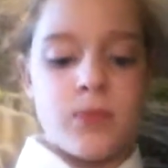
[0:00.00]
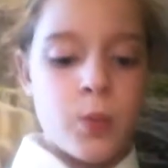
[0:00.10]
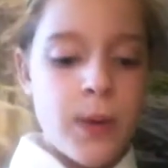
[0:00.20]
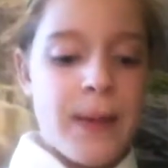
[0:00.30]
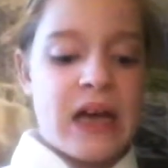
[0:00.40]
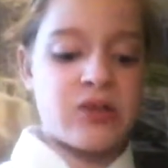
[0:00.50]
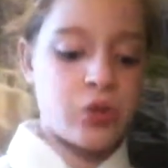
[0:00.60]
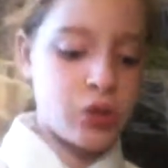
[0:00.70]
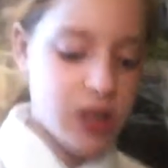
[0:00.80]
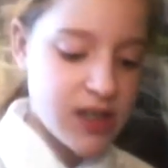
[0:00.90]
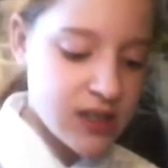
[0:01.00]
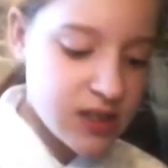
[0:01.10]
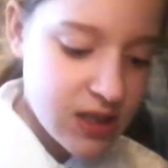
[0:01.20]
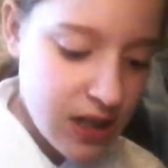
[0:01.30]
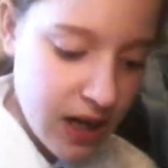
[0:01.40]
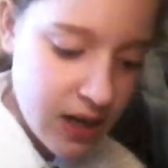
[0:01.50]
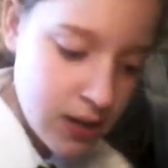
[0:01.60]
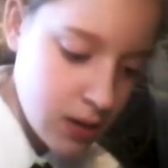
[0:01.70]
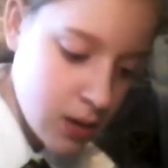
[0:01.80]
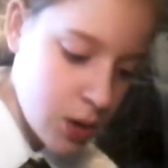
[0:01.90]
We battled
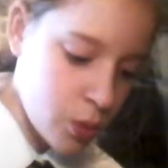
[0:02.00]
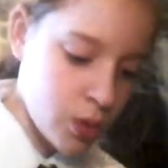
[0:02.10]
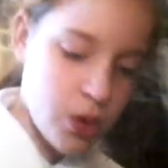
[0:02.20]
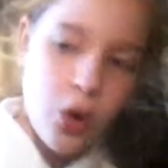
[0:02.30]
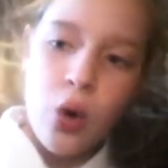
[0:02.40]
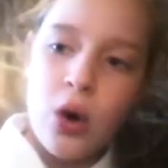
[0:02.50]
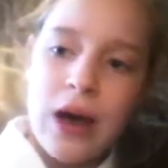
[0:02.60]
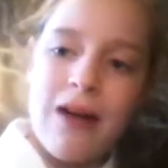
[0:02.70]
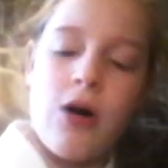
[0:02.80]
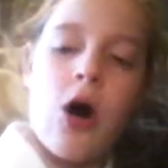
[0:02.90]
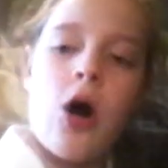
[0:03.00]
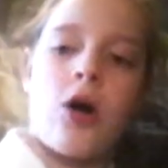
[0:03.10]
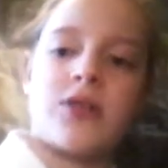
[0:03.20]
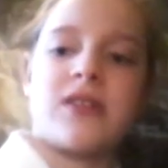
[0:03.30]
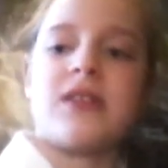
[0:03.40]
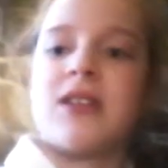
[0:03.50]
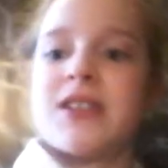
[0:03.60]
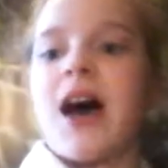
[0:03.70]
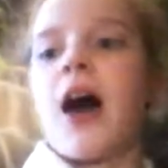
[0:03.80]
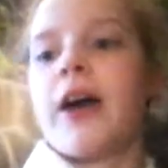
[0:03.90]
yesterday with all our hearts and
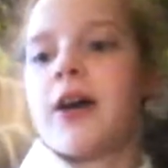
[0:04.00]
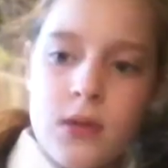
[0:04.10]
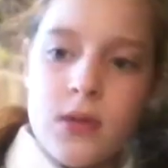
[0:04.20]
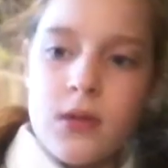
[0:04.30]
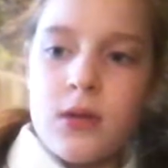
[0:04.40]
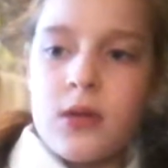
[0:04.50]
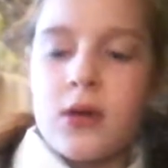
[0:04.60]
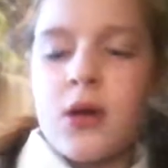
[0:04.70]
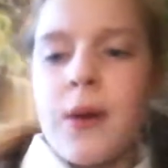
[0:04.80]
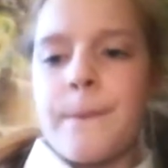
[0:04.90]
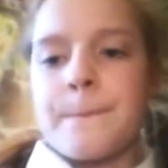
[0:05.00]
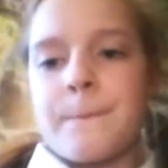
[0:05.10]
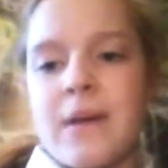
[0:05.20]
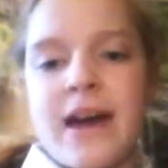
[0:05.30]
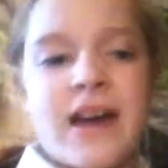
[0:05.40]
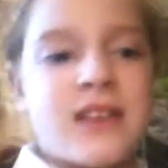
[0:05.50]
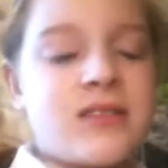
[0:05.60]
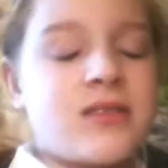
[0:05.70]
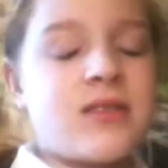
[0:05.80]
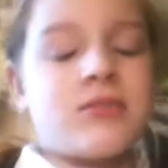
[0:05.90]
desire.
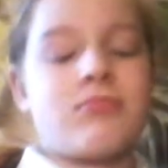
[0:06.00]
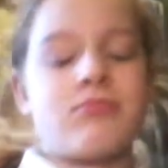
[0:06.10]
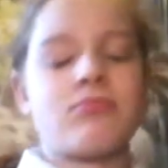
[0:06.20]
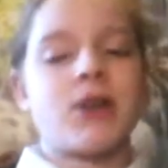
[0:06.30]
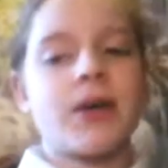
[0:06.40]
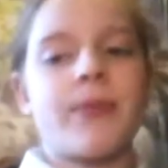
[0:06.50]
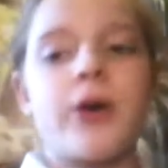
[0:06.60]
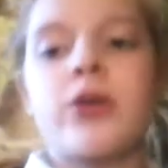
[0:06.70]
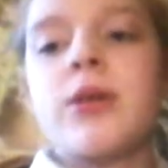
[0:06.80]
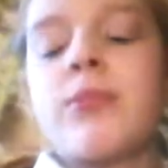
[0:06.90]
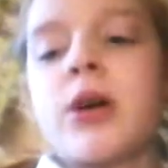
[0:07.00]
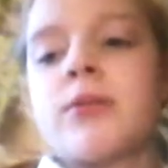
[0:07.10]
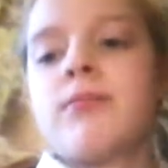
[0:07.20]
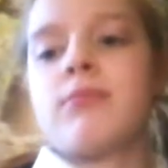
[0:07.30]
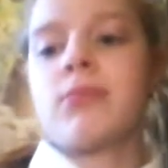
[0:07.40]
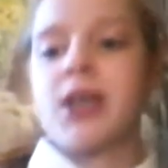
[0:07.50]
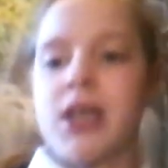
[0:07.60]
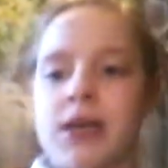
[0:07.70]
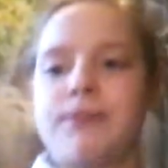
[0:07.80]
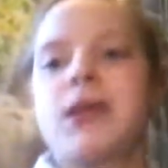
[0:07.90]
And my Pokemon
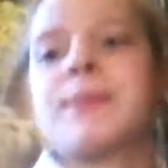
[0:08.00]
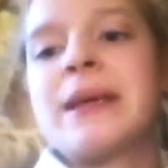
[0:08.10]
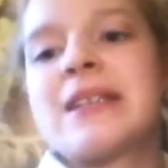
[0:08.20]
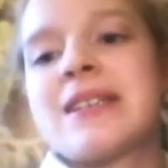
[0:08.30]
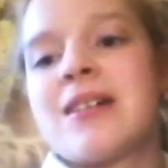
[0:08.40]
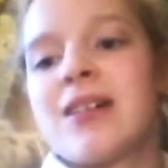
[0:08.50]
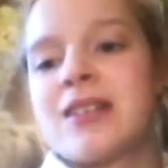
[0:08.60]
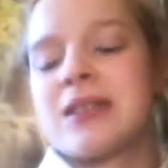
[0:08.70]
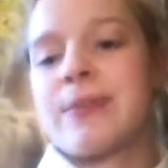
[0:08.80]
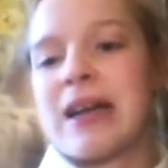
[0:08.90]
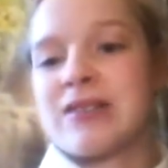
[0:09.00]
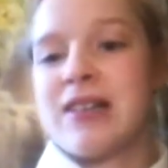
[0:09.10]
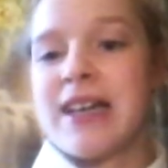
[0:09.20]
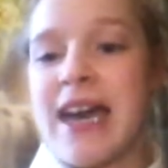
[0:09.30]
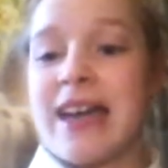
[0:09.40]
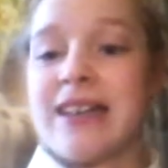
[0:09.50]
may be a bit tired to battle again